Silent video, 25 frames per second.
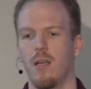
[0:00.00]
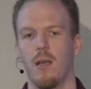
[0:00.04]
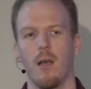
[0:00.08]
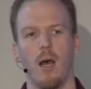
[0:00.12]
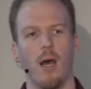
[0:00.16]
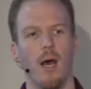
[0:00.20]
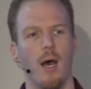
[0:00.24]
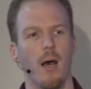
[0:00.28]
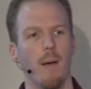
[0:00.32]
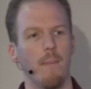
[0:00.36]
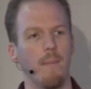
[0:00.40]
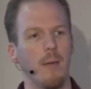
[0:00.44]

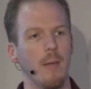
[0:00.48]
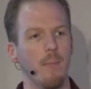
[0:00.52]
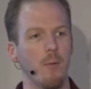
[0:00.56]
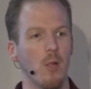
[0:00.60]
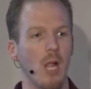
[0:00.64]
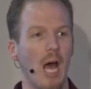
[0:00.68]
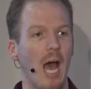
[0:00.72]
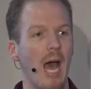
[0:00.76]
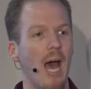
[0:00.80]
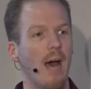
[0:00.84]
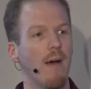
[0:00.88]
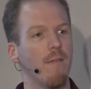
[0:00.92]
Uh, people
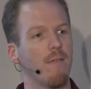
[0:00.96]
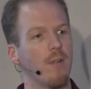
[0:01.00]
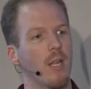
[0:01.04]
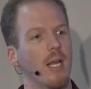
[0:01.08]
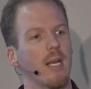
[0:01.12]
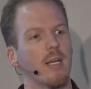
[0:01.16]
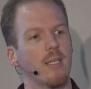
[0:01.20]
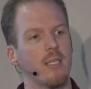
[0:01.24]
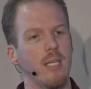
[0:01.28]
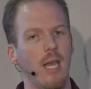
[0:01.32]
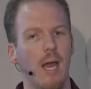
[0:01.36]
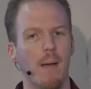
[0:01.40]
have
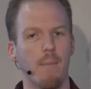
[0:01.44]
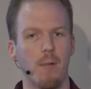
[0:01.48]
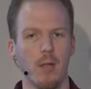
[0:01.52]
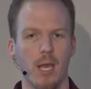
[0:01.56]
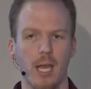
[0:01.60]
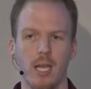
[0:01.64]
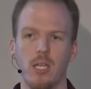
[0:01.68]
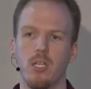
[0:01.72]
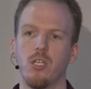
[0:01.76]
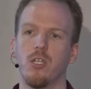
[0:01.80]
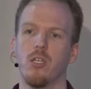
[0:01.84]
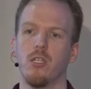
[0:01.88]
legacy
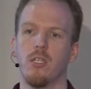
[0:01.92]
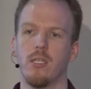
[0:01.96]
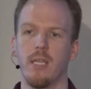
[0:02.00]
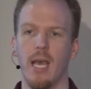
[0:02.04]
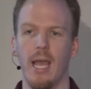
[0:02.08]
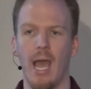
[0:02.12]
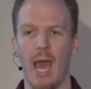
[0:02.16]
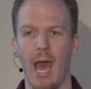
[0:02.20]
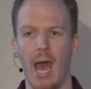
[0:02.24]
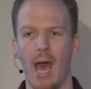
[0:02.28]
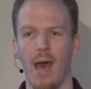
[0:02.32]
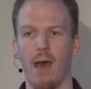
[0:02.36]
applications, they
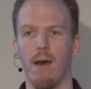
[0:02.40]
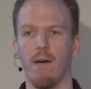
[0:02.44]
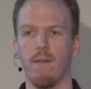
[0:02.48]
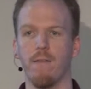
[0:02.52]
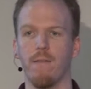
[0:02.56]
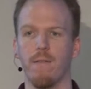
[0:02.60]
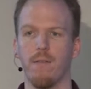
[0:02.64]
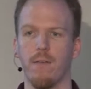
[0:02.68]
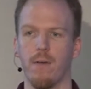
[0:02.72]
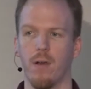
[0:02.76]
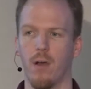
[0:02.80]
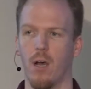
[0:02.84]

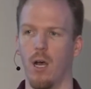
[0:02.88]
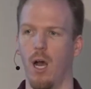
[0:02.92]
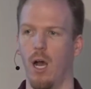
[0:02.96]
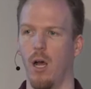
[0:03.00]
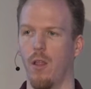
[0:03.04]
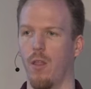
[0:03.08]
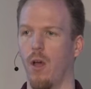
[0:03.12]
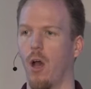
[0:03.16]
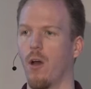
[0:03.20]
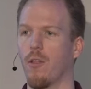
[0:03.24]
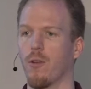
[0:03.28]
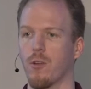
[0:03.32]
have
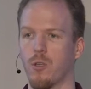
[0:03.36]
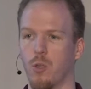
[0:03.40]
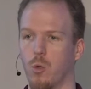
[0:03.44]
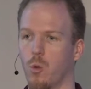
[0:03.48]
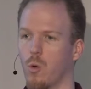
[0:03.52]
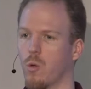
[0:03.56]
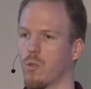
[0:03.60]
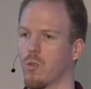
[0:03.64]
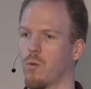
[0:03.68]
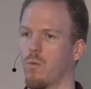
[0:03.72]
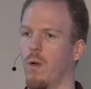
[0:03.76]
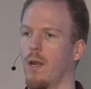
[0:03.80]
uh, other
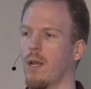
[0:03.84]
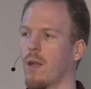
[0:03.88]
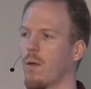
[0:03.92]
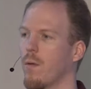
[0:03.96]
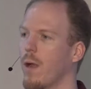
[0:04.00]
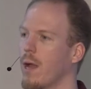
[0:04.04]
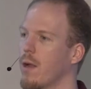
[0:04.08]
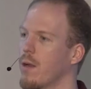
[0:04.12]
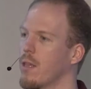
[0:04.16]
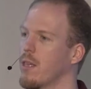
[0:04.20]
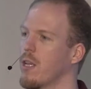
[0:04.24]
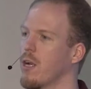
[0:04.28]
tools running
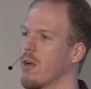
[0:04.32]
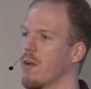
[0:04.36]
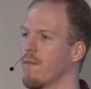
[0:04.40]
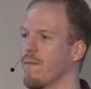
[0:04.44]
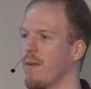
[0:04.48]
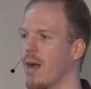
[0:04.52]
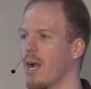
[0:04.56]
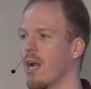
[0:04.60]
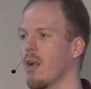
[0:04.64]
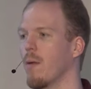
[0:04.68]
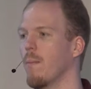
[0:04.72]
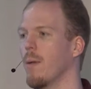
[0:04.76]
around in their
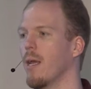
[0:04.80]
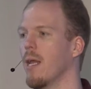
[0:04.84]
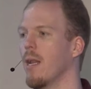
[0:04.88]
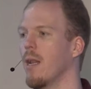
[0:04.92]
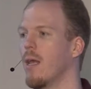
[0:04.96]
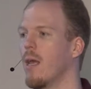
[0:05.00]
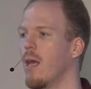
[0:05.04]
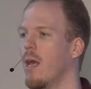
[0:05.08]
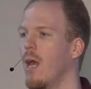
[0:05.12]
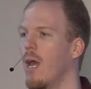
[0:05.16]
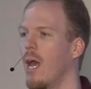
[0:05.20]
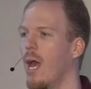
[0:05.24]
environment,
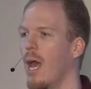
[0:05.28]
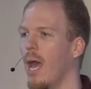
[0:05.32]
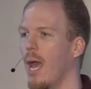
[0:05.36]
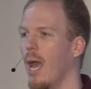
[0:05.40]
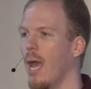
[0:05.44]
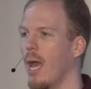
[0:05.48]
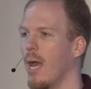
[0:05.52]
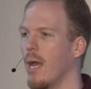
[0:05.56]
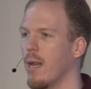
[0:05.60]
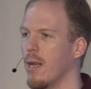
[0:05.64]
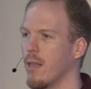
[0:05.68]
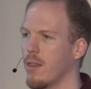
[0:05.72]

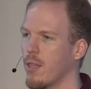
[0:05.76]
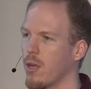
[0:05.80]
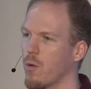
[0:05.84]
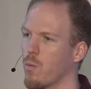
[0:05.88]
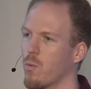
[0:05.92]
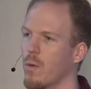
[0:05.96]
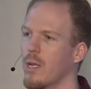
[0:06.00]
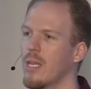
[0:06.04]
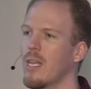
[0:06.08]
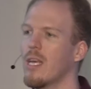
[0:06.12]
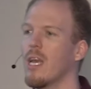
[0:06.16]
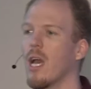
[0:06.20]
and
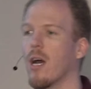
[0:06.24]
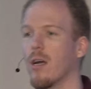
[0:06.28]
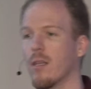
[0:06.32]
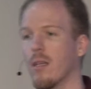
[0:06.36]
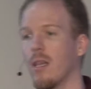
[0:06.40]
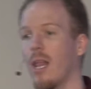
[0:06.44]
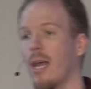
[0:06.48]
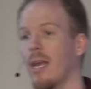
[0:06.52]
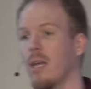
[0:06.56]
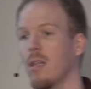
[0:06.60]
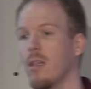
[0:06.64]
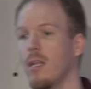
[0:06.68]
they're really
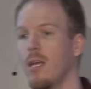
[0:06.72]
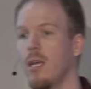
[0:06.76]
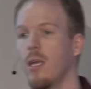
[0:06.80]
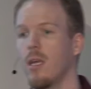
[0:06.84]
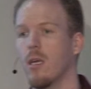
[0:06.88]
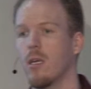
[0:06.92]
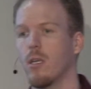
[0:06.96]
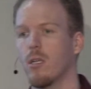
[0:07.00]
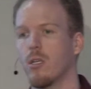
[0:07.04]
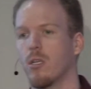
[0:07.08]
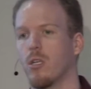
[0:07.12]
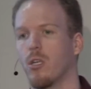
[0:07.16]
unlikely
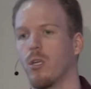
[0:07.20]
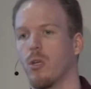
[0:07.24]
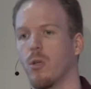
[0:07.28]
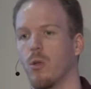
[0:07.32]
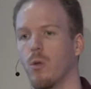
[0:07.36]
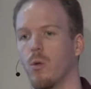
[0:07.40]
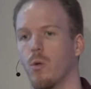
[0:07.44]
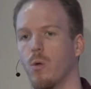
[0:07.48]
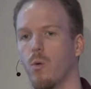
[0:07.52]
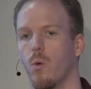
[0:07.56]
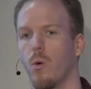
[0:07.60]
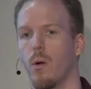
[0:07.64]

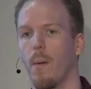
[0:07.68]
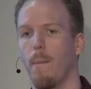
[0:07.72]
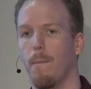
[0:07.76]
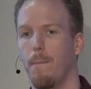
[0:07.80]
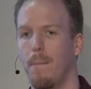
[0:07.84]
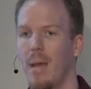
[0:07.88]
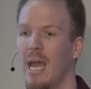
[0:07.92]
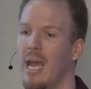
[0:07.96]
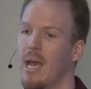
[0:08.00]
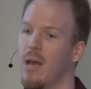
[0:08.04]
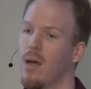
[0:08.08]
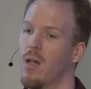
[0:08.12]
to
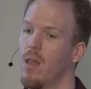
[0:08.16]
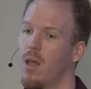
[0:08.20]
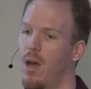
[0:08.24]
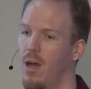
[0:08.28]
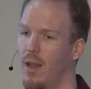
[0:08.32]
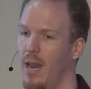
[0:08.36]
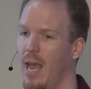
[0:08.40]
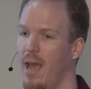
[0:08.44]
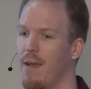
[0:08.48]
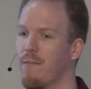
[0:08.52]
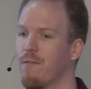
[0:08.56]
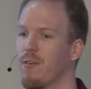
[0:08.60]
bail
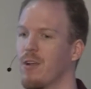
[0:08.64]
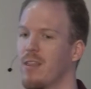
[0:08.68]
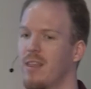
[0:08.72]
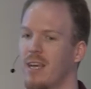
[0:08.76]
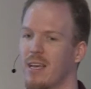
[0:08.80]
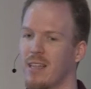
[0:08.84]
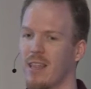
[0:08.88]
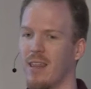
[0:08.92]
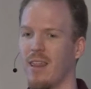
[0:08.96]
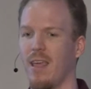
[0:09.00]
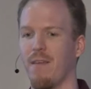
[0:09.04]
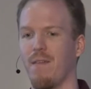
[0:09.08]
on
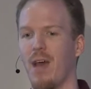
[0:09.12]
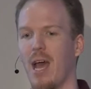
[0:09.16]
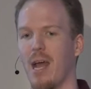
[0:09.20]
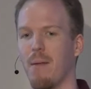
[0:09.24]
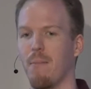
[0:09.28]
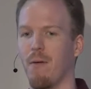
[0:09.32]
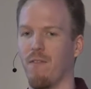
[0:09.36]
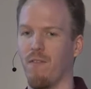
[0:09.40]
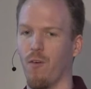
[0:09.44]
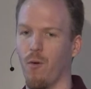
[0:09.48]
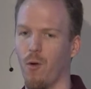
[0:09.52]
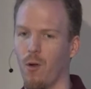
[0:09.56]
everything that they've had
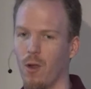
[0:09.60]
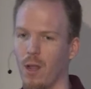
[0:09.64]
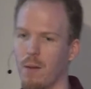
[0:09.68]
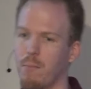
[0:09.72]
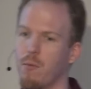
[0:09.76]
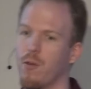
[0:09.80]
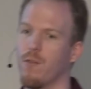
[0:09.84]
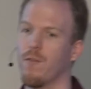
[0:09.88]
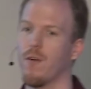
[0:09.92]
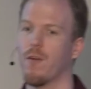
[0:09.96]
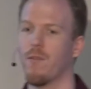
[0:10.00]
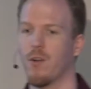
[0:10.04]
before and
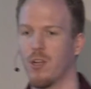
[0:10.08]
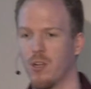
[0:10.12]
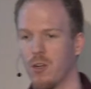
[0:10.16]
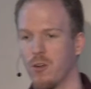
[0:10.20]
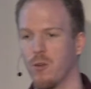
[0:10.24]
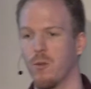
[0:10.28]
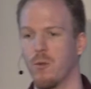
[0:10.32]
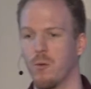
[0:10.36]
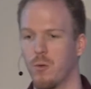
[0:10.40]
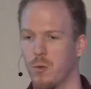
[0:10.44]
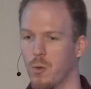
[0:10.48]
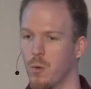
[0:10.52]
move over to your
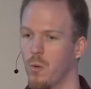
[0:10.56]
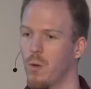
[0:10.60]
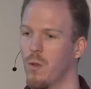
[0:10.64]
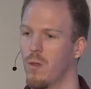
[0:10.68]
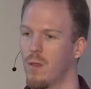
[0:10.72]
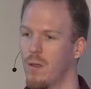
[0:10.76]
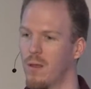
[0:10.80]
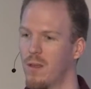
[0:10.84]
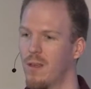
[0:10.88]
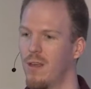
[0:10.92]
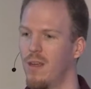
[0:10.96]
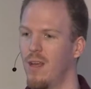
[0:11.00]
new
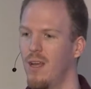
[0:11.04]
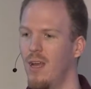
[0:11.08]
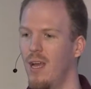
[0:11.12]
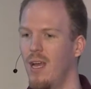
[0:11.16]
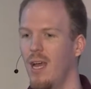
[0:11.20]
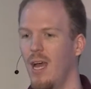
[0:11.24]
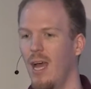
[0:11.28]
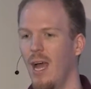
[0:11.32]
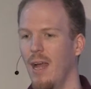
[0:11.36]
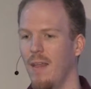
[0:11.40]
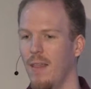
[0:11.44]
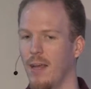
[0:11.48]
tool.
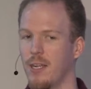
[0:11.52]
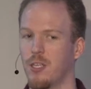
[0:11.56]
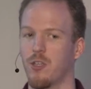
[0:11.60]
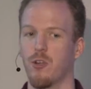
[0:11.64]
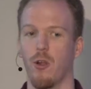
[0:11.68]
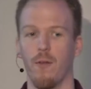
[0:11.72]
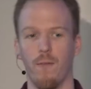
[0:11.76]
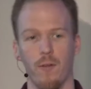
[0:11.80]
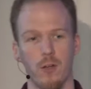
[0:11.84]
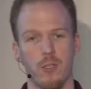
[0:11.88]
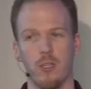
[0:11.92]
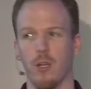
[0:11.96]
And that's
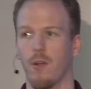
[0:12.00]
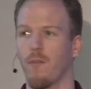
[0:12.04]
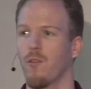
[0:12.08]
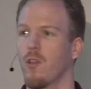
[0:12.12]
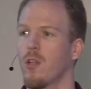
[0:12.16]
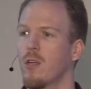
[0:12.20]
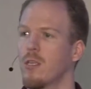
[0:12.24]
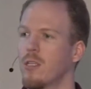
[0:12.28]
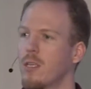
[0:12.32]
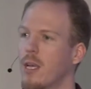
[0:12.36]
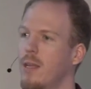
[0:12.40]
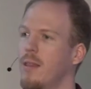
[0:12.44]
true for
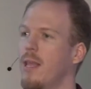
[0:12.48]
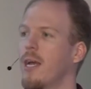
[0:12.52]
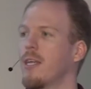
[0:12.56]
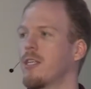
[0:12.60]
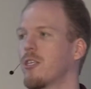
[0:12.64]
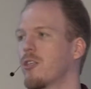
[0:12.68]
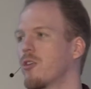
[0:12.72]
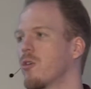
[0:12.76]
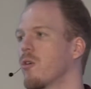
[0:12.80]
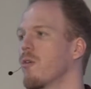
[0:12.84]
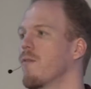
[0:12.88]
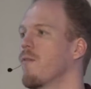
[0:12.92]
serverless, and that's
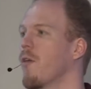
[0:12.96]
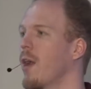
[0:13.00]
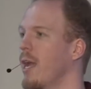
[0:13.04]
true for